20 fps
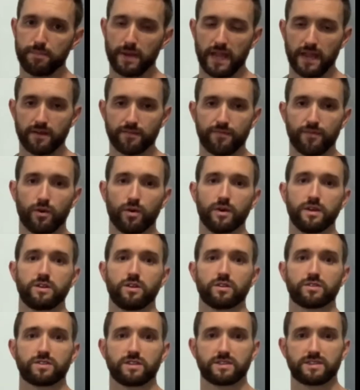painful and
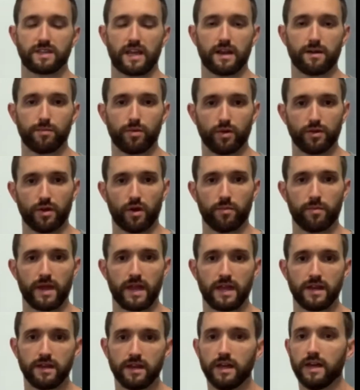your sustainable
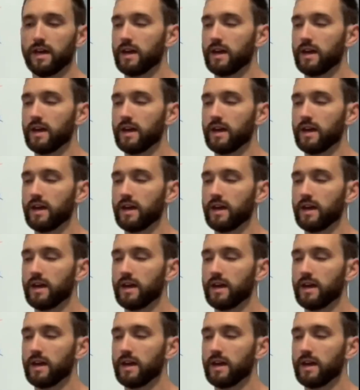domain